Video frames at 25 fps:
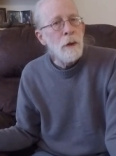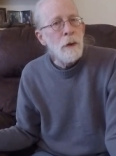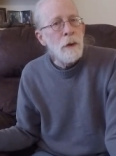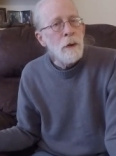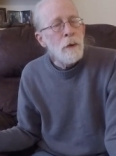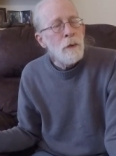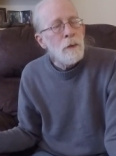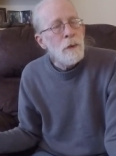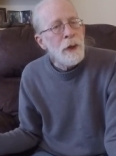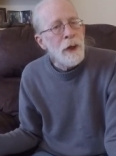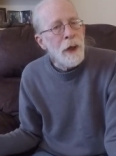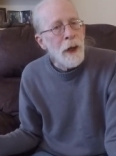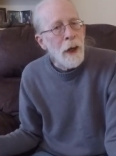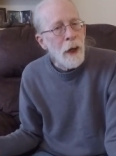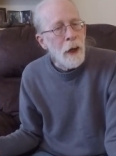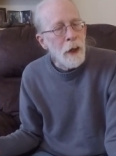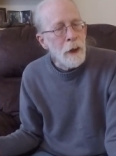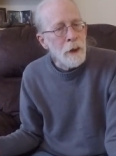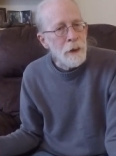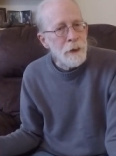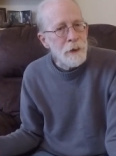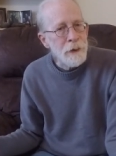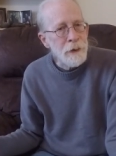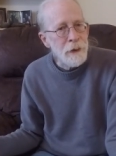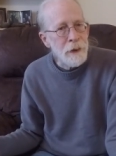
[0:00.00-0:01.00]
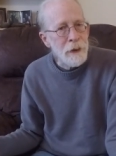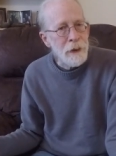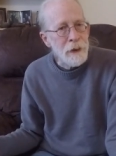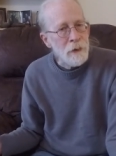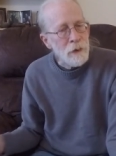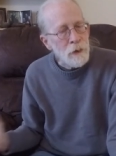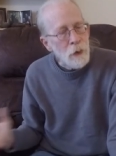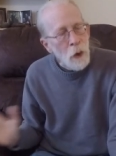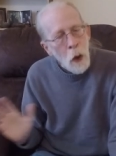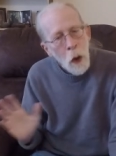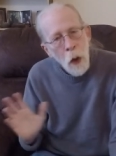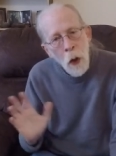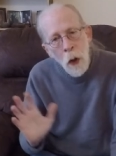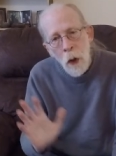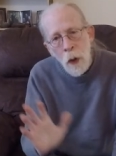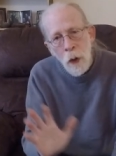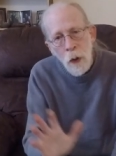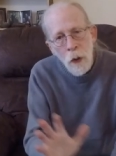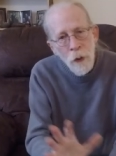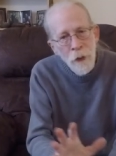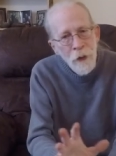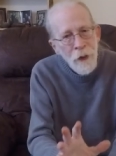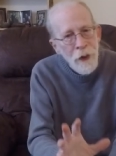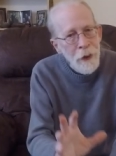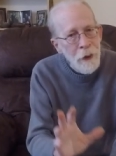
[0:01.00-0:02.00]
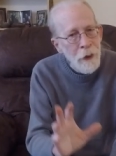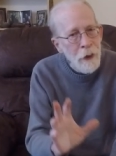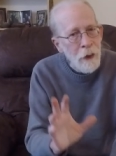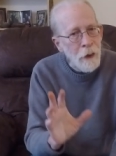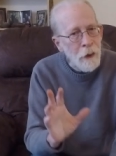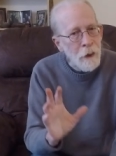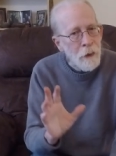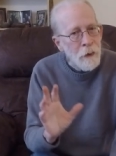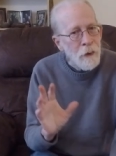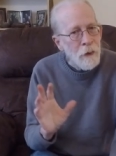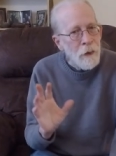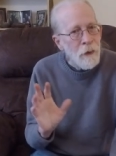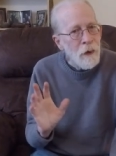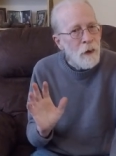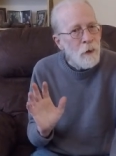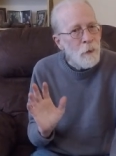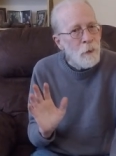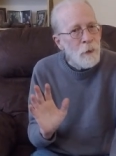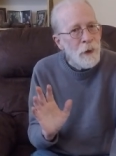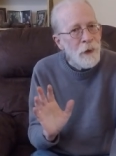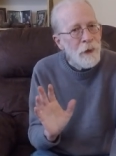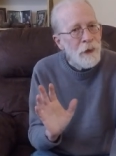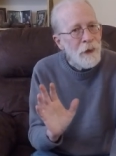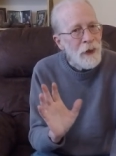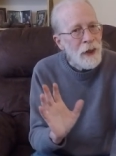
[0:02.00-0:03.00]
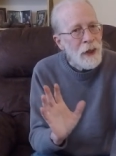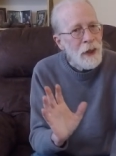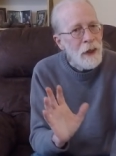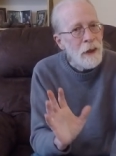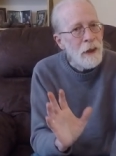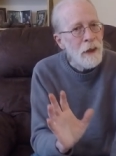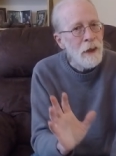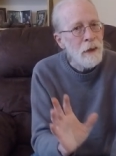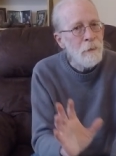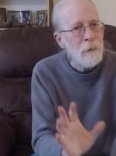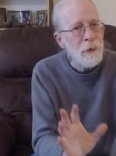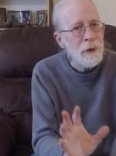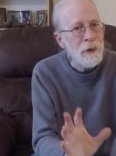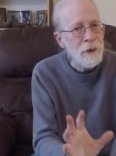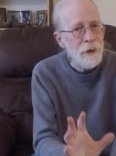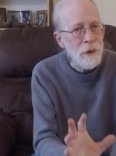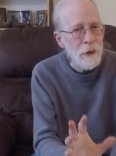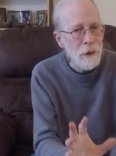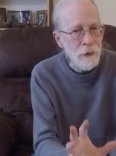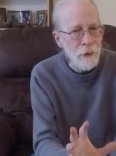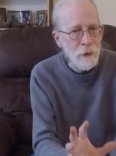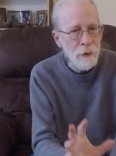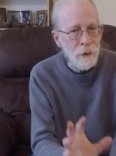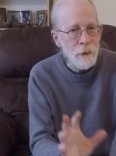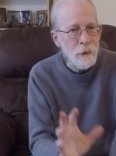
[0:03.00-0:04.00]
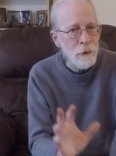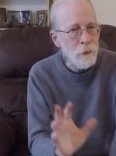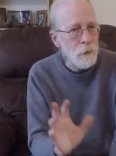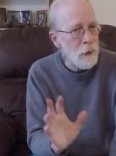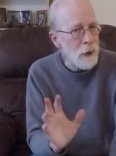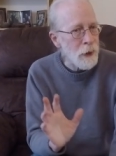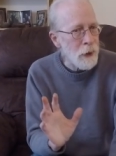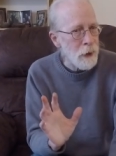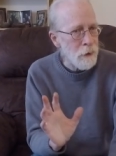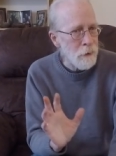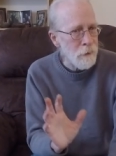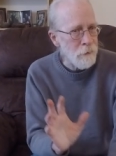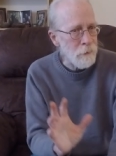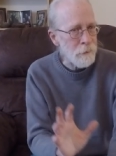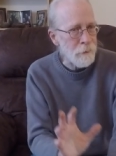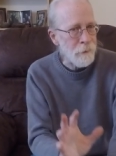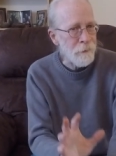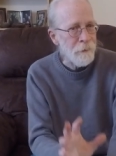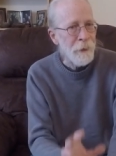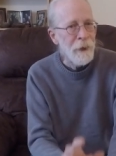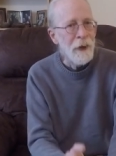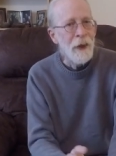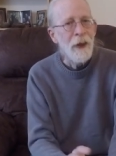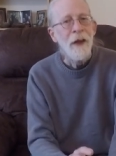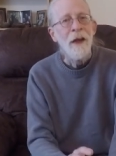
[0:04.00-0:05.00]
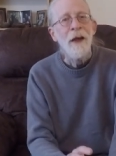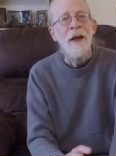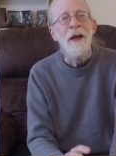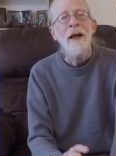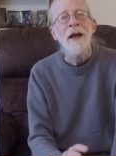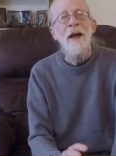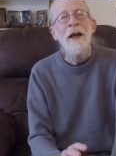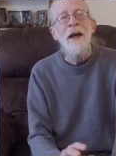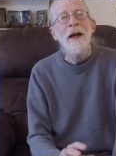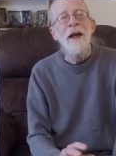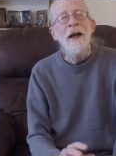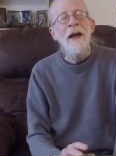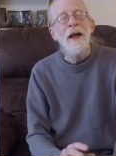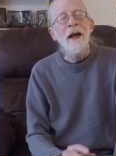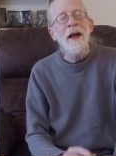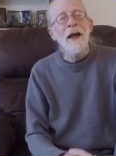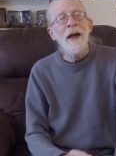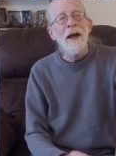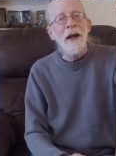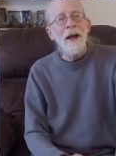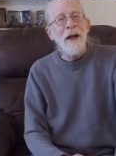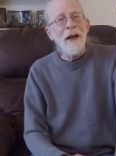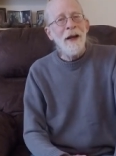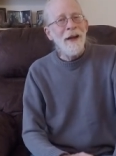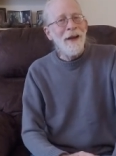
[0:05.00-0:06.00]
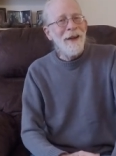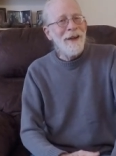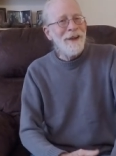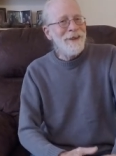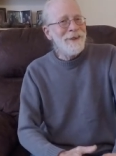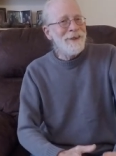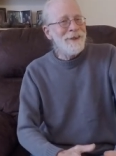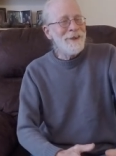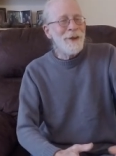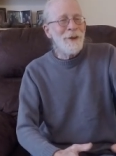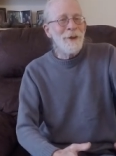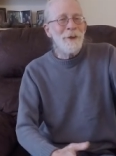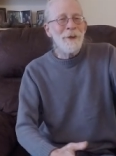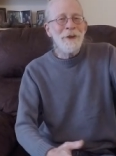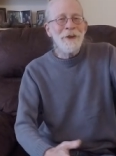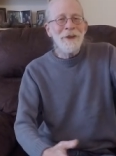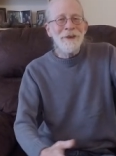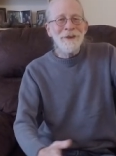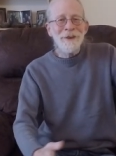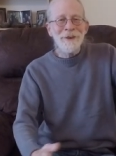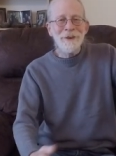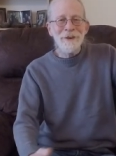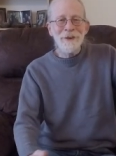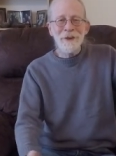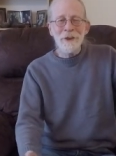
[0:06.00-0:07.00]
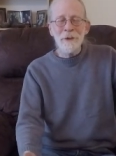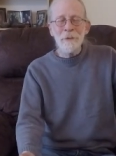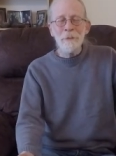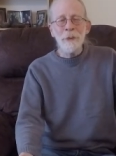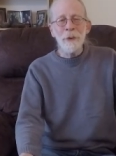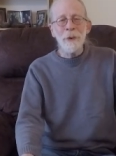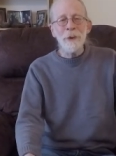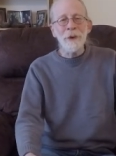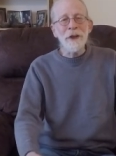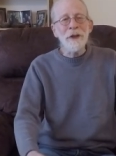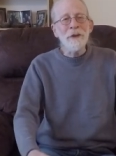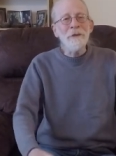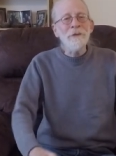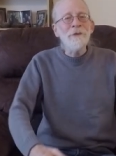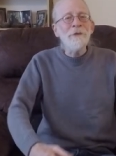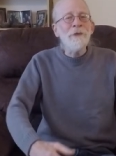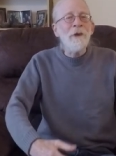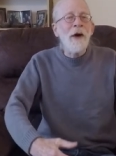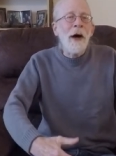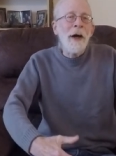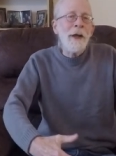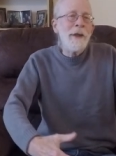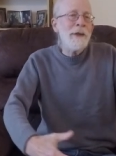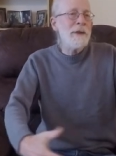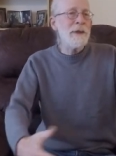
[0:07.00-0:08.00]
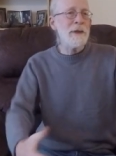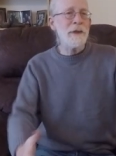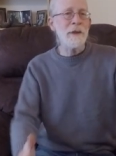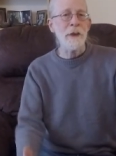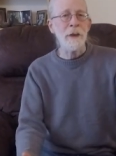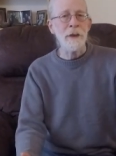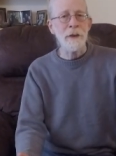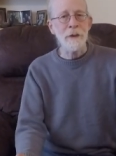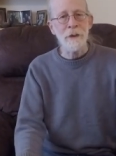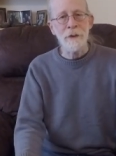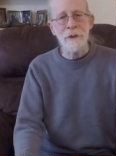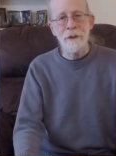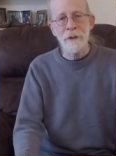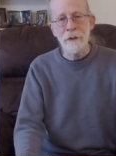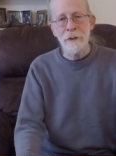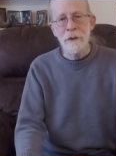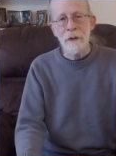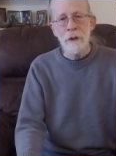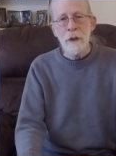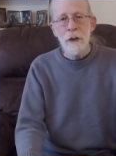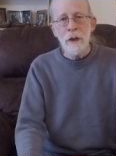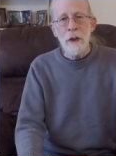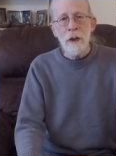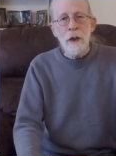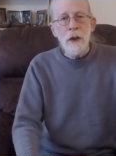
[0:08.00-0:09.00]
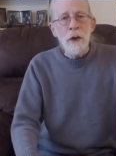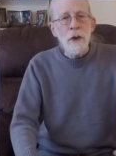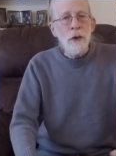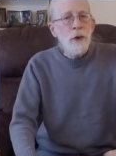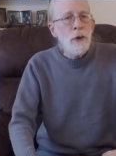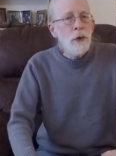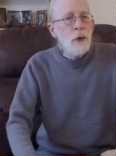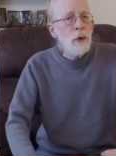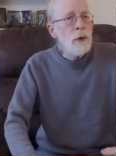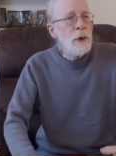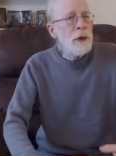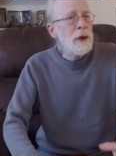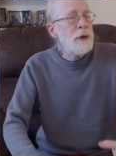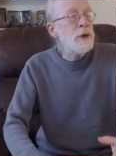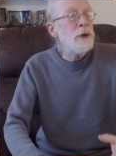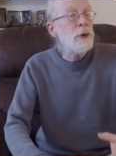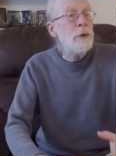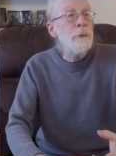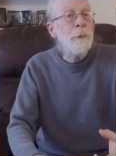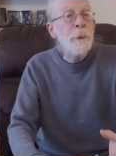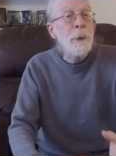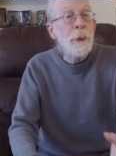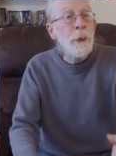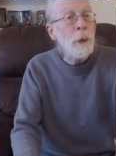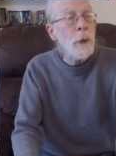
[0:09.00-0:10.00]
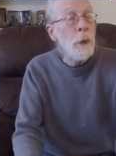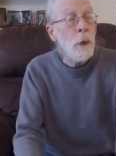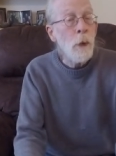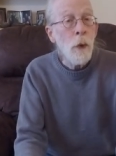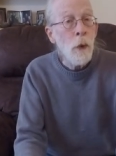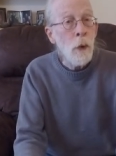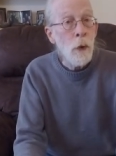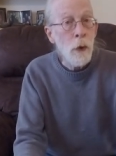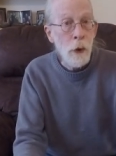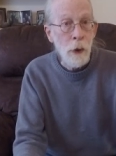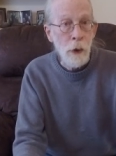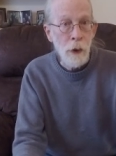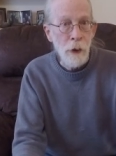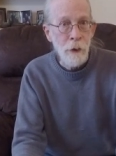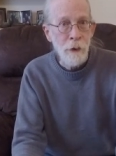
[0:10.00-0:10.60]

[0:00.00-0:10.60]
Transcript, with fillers: reality. It's all there within the material realm. So this symbol invites us to explore